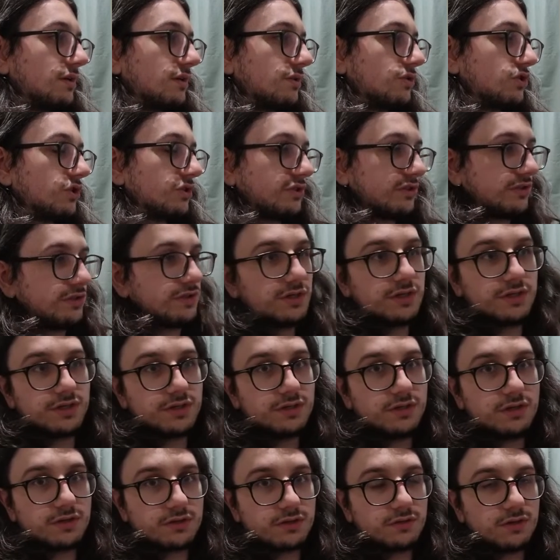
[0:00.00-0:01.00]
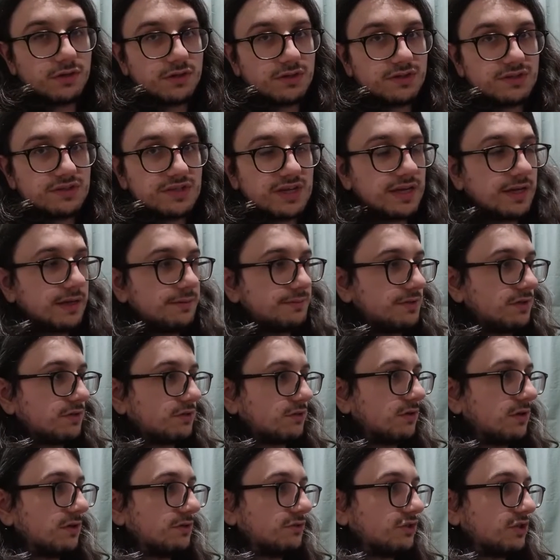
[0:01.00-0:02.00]
just your crontabs, your
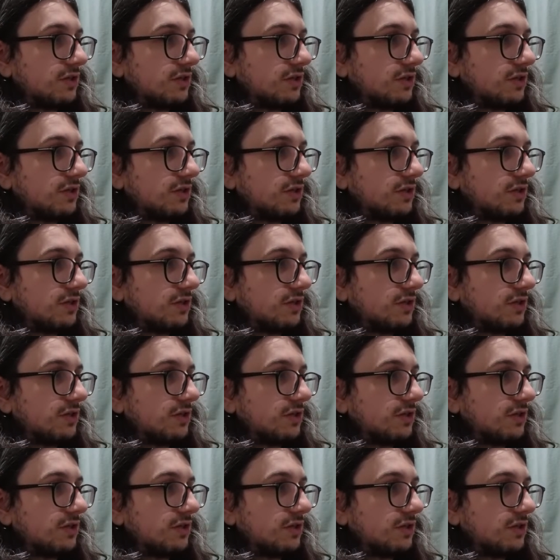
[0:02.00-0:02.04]
cron